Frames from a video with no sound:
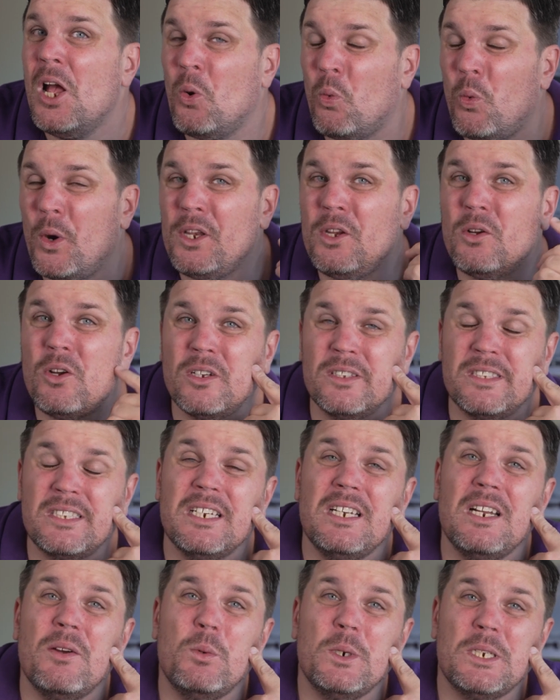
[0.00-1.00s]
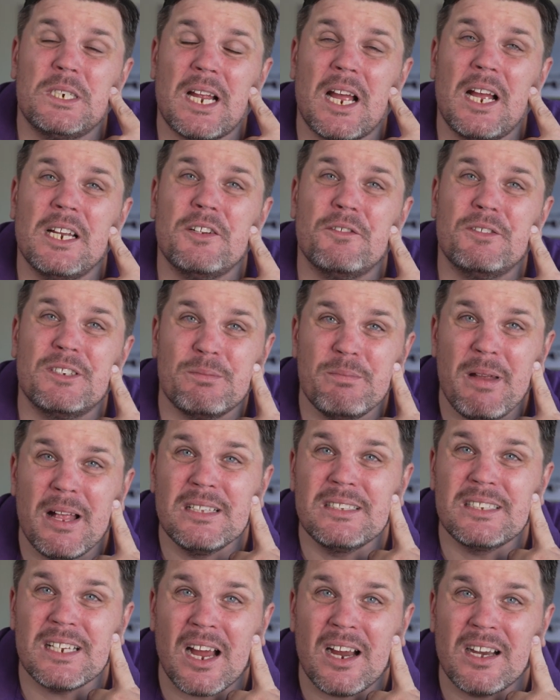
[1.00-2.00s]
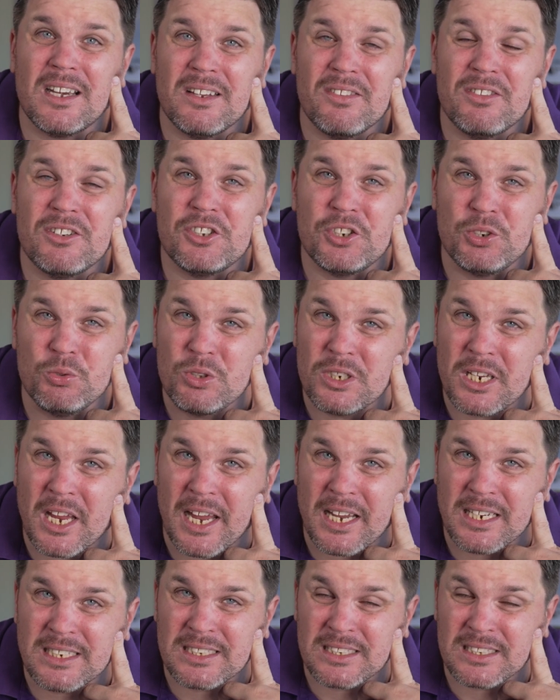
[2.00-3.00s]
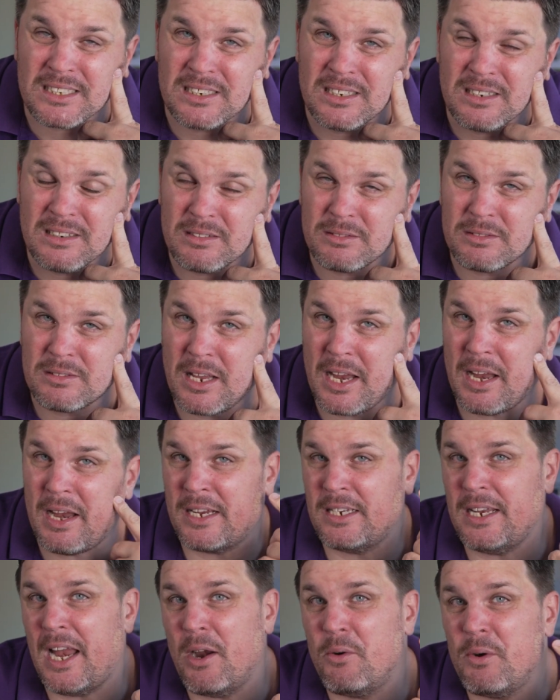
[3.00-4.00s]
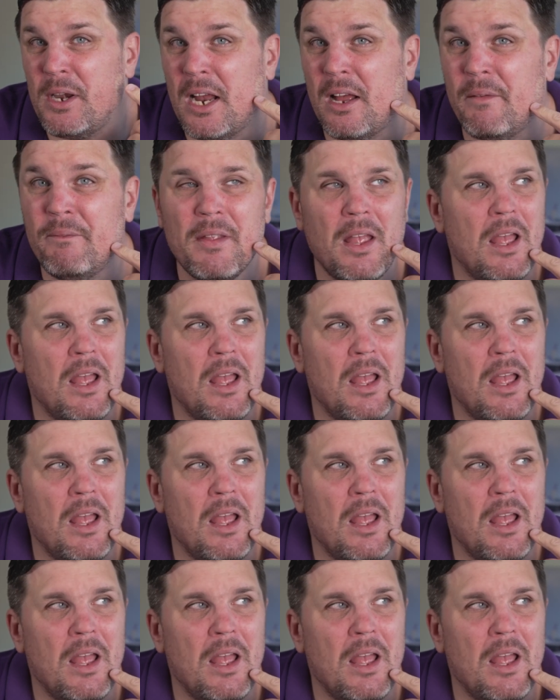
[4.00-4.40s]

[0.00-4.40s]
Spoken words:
when you consider which kind of smells are in the suitcase area.